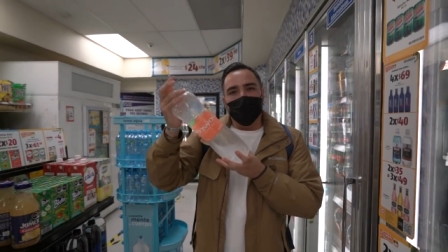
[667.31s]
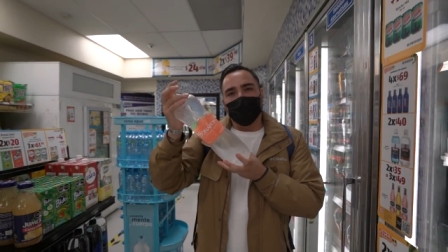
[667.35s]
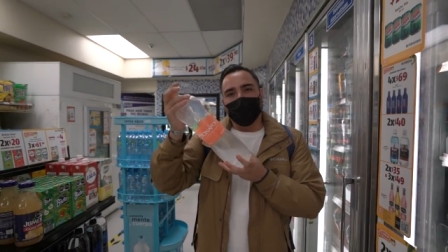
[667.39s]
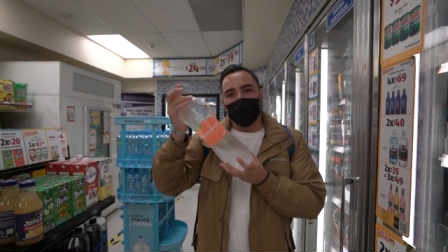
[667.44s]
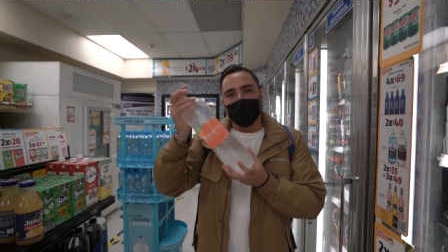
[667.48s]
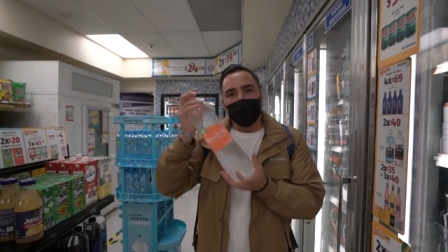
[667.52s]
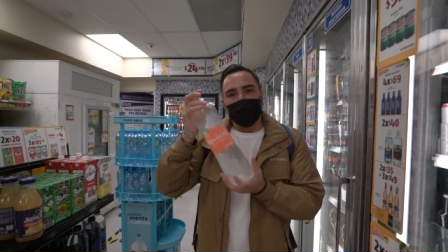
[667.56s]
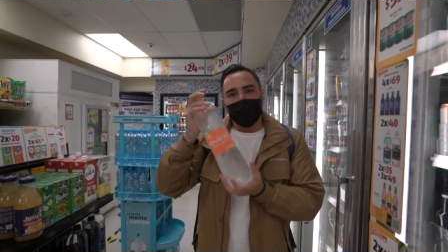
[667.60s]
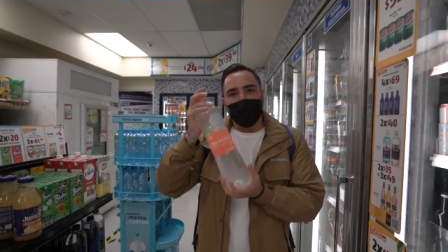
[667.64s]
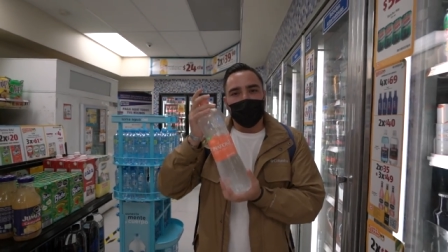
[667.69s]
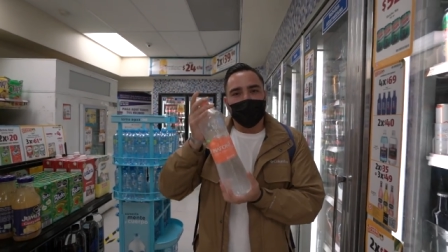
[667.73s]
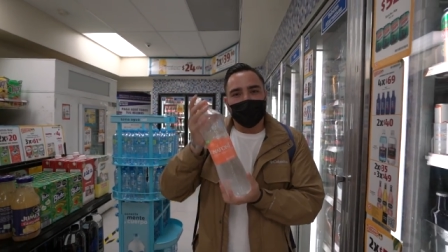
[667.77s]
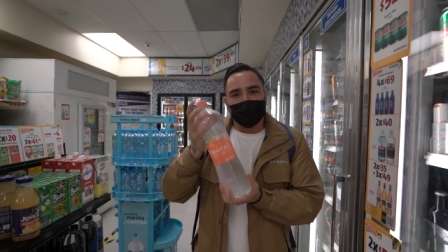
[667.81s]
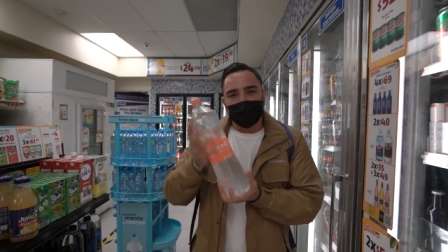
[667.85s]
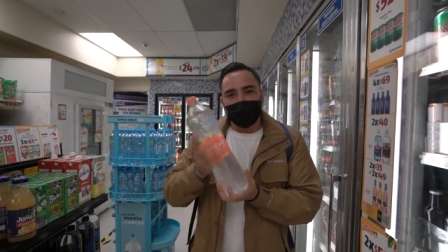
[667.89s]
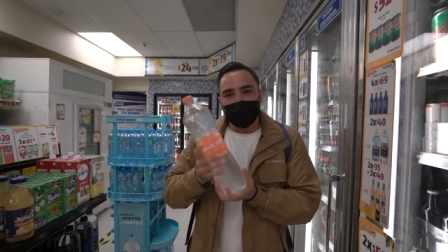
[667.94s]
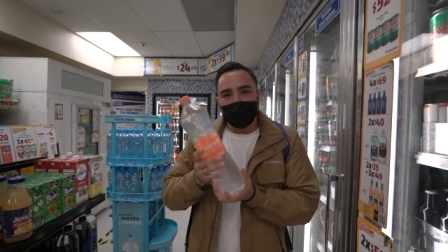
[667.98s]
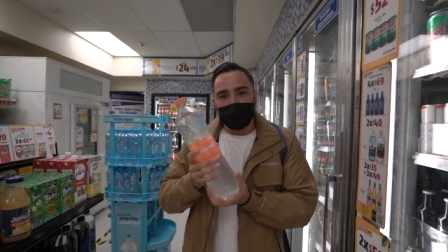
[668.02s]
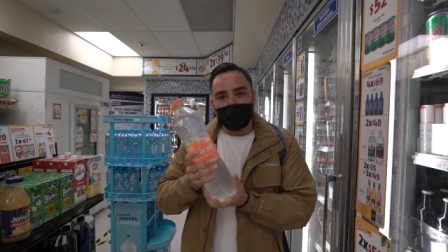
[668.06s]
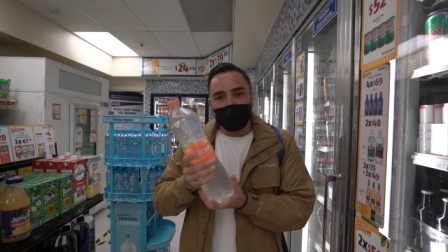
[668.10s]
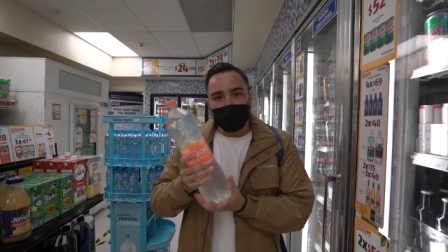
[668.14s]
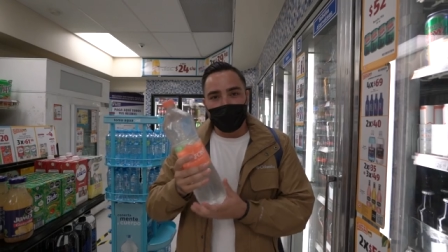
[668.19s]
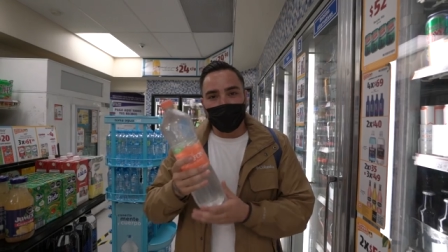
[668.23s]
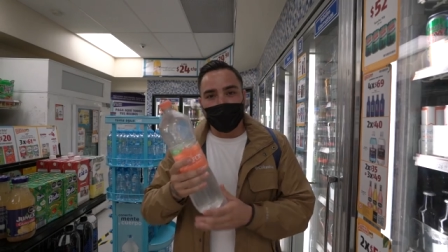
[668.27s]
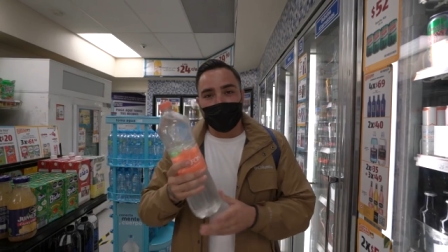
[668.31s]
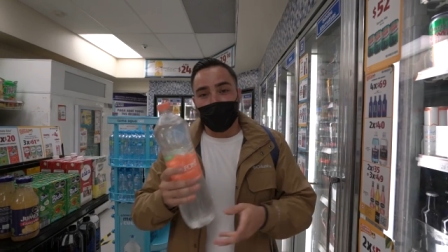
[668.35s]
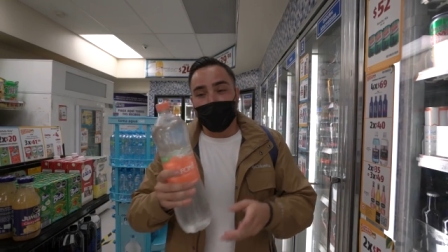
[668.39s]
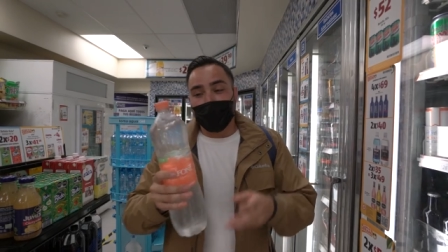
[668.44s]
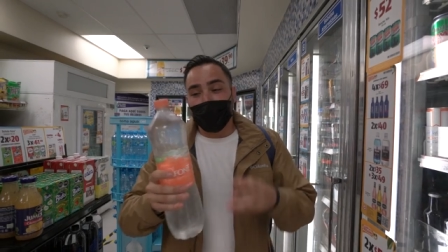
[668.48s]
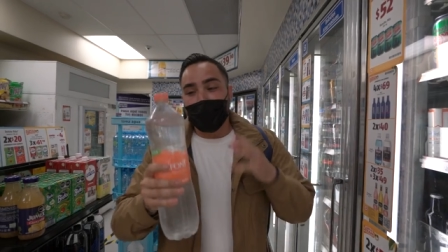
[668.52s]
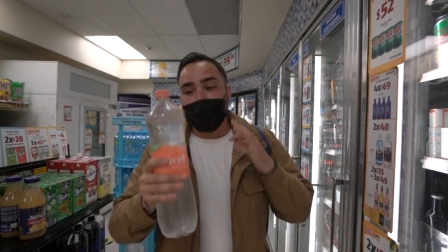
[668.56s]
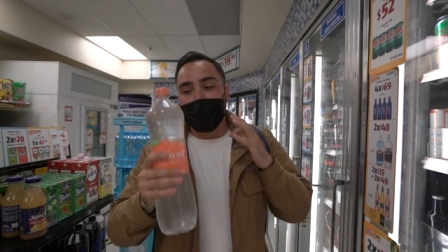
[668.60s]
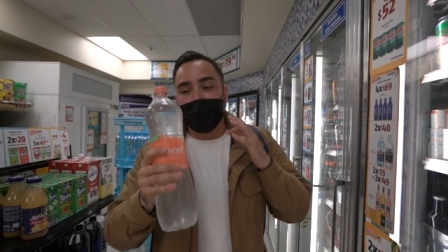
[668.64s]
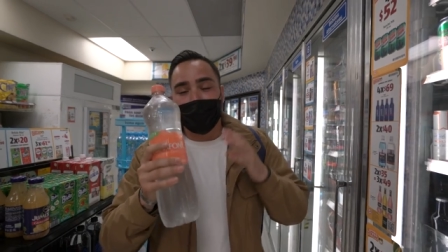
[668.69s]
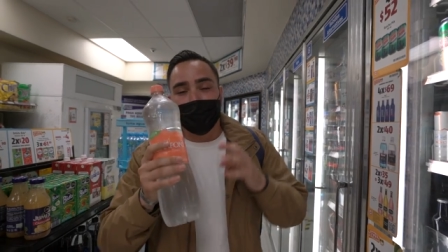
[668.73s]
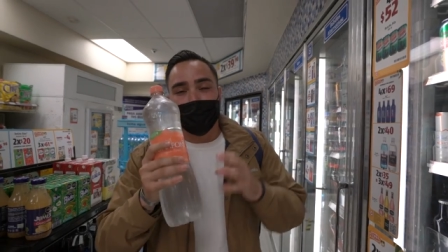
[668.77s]
four pesos cheaper
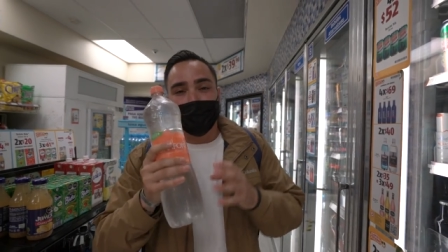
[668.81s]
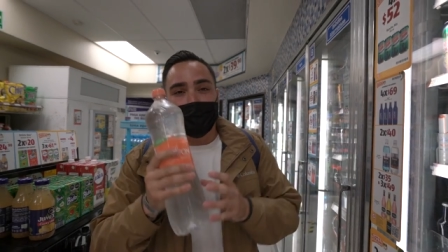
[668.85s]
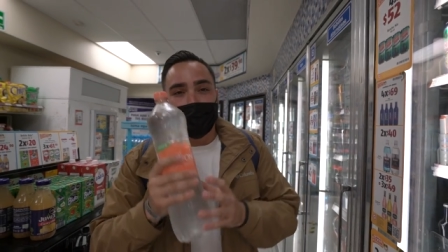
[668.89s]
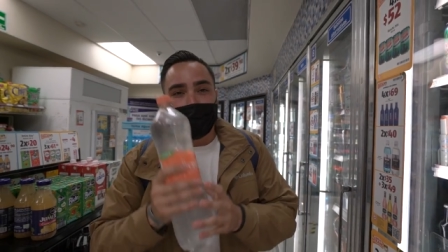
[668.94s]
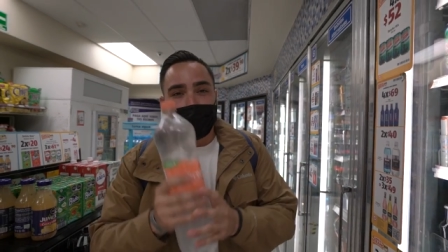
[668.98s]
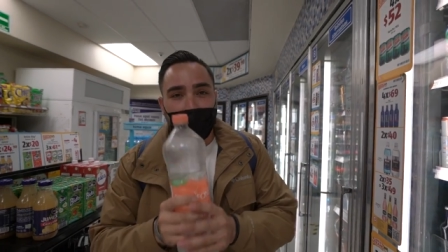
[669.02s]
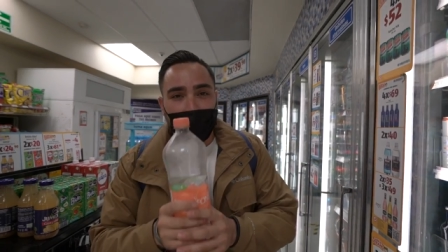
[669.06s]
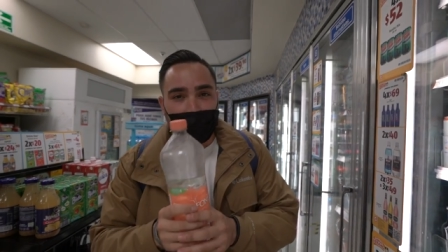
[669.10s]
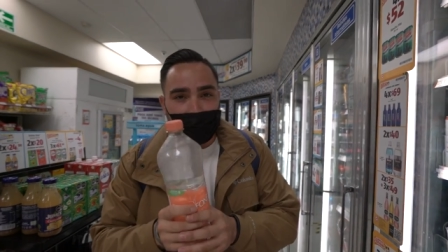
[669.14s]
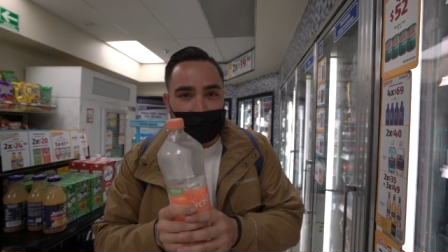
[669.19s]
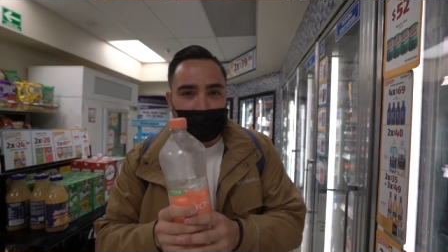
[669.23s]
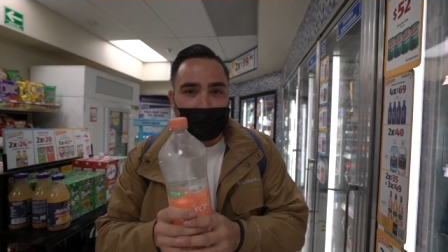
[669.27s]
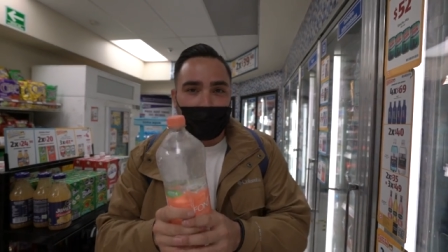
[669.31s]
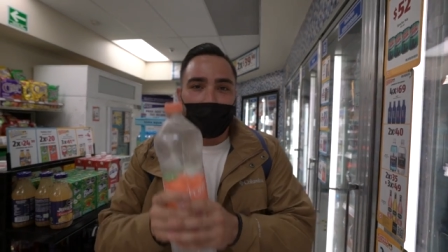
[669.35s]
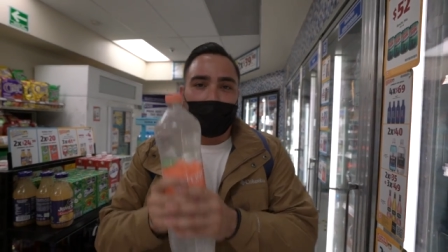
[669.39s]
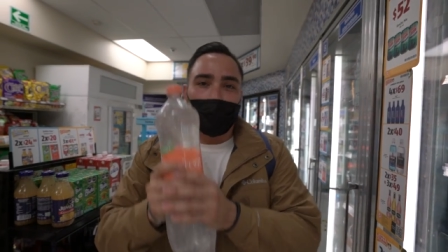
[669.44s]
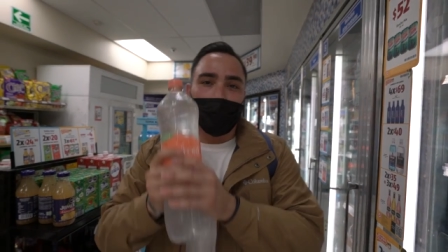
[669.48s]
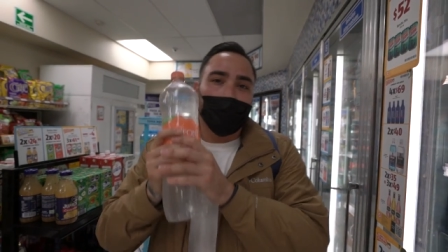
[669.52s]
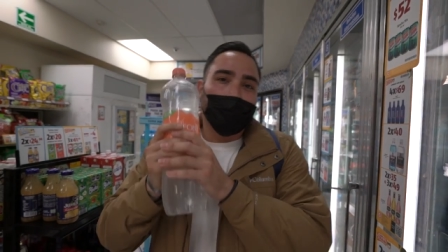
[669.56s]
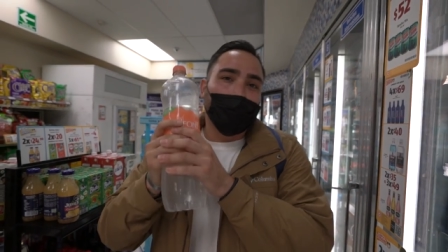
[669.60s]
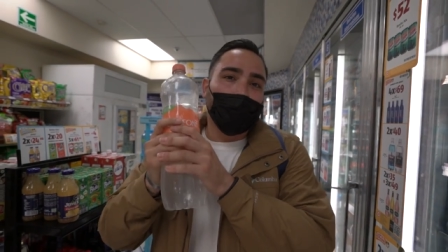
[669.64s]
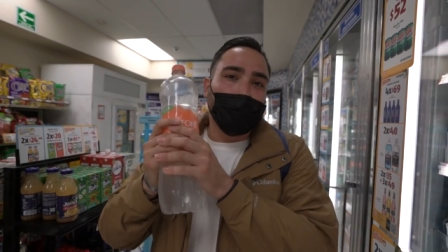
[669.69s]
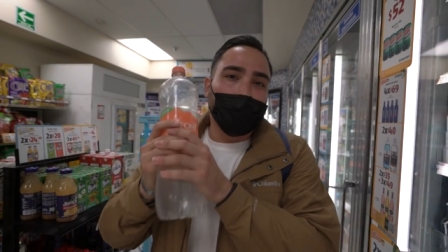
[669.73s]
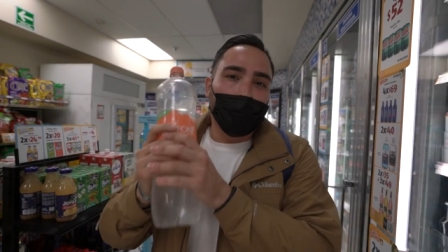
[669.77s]
and by far